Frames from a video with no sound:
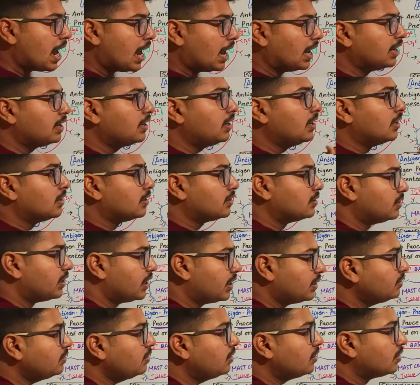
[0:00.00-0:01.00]
and
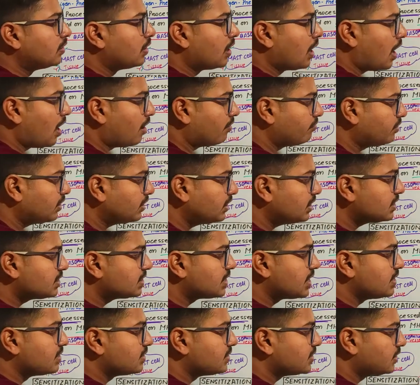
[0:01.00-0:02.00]
then after the
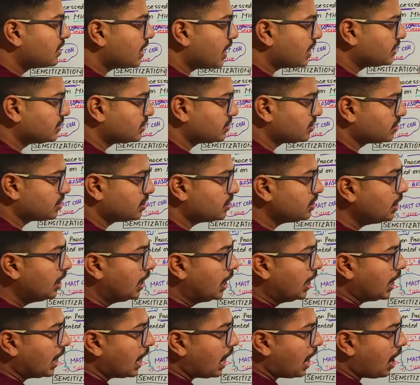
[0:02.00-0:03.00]

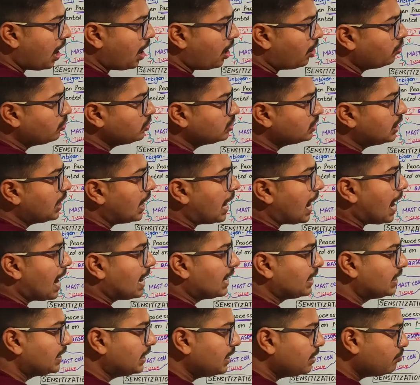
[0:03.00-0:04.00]
sensitization, how the
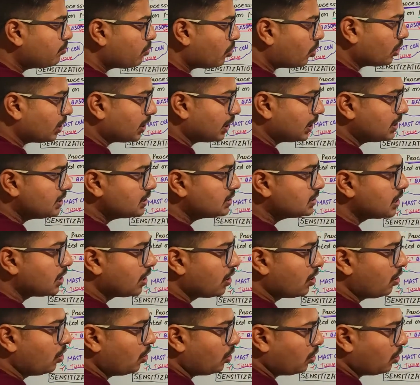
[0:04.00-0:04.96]
antibodies